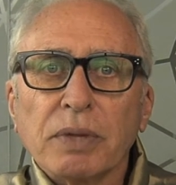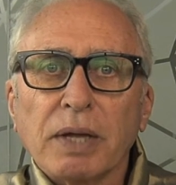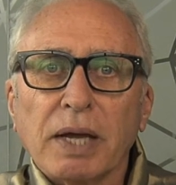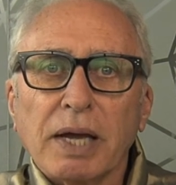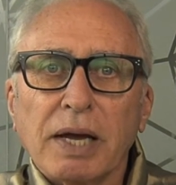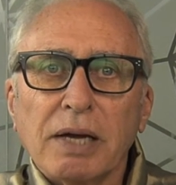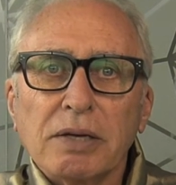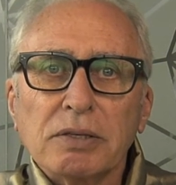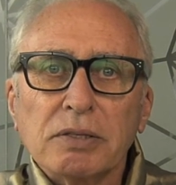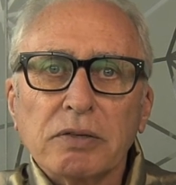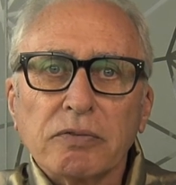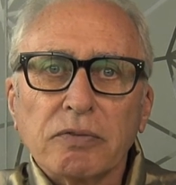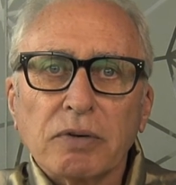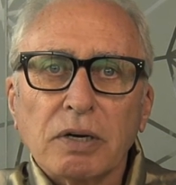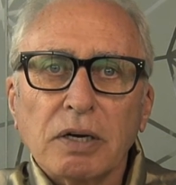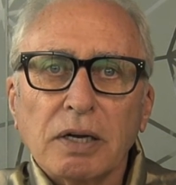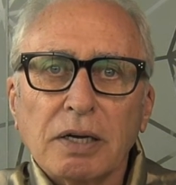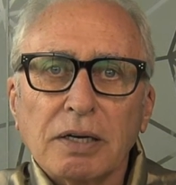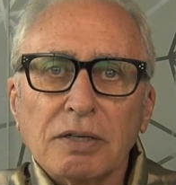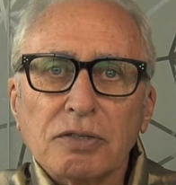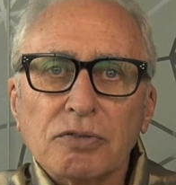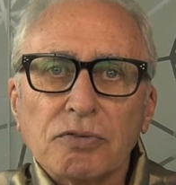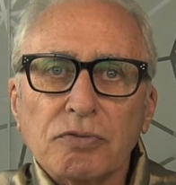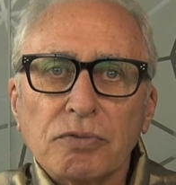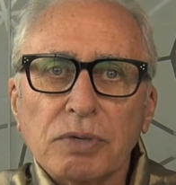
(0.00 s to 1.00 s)

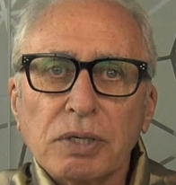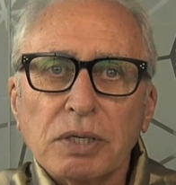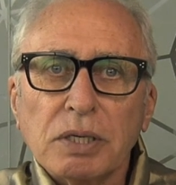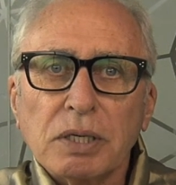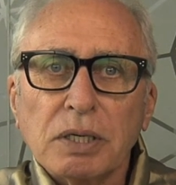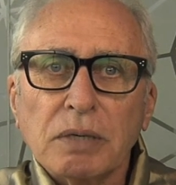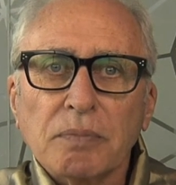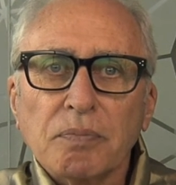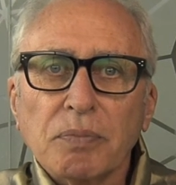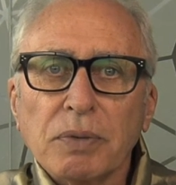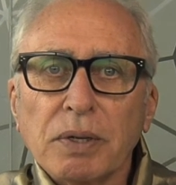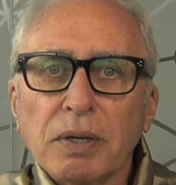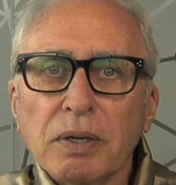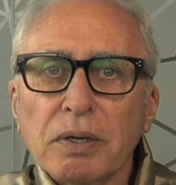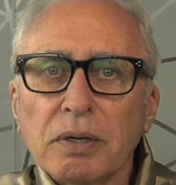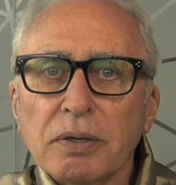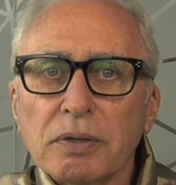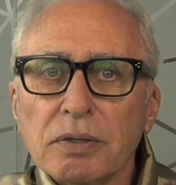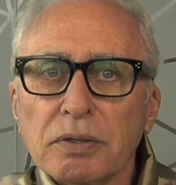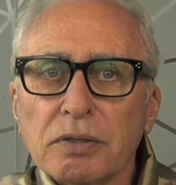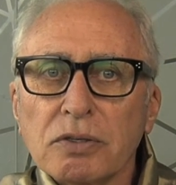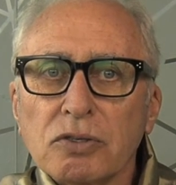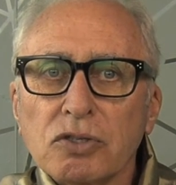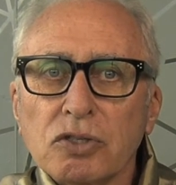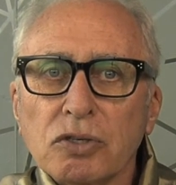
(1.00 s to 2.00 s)
out-of-class reading
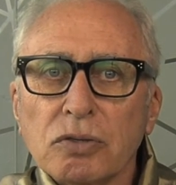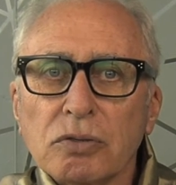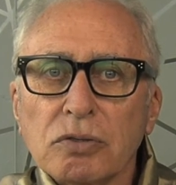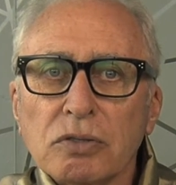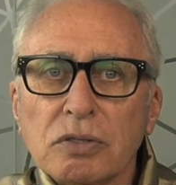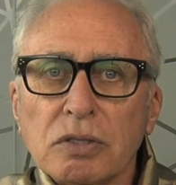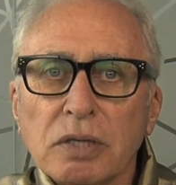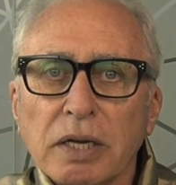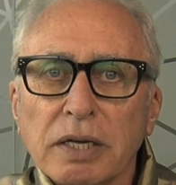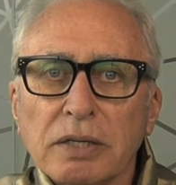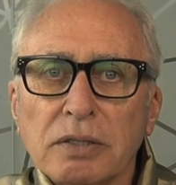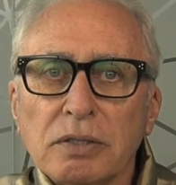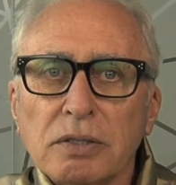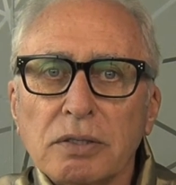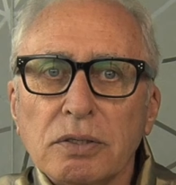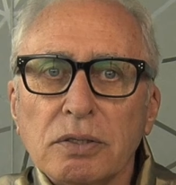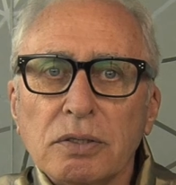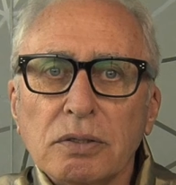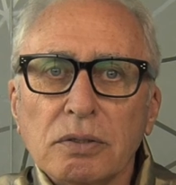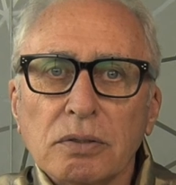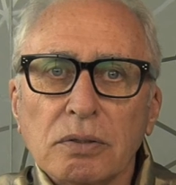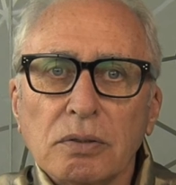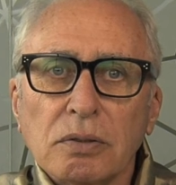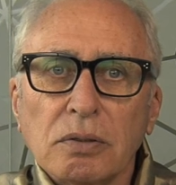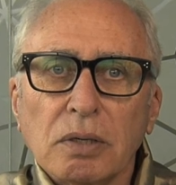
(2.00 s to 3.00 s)
do the students like to
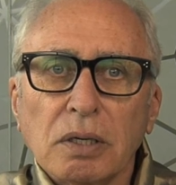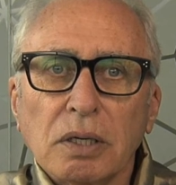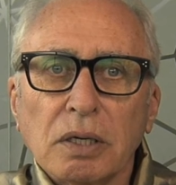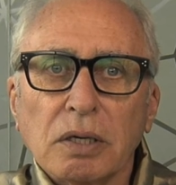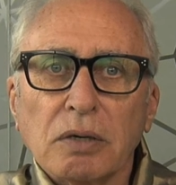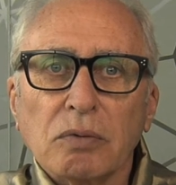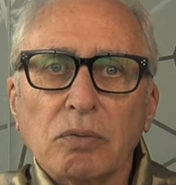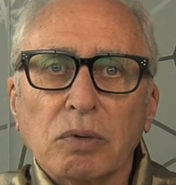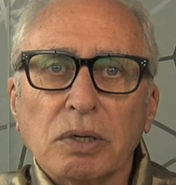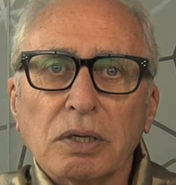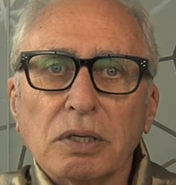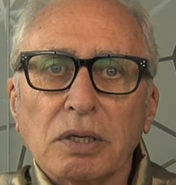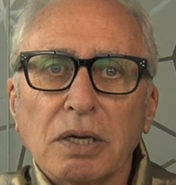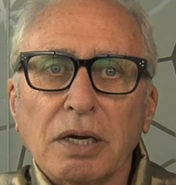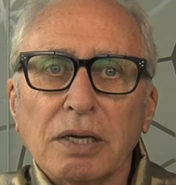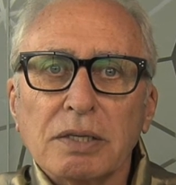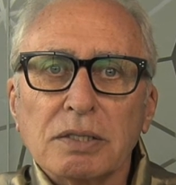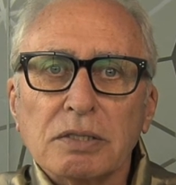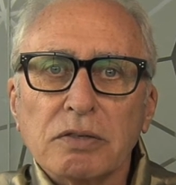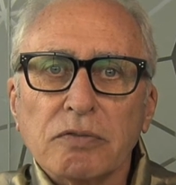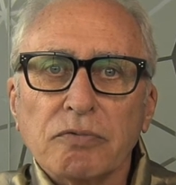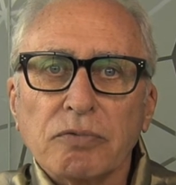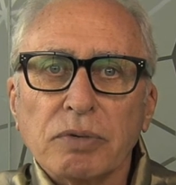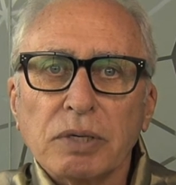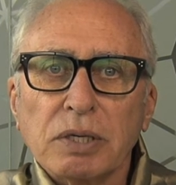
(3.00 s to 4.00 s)
do, and what
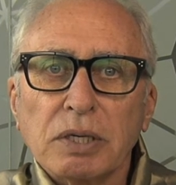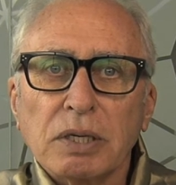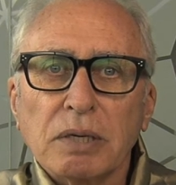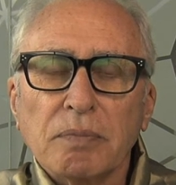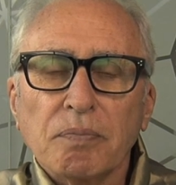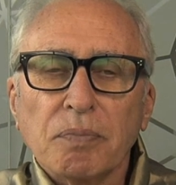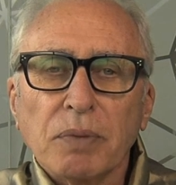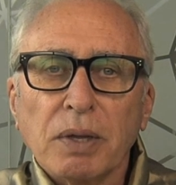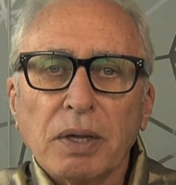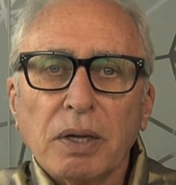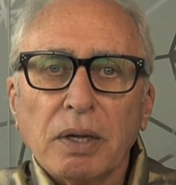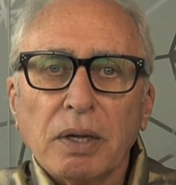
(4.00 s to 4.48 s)
kinds of reading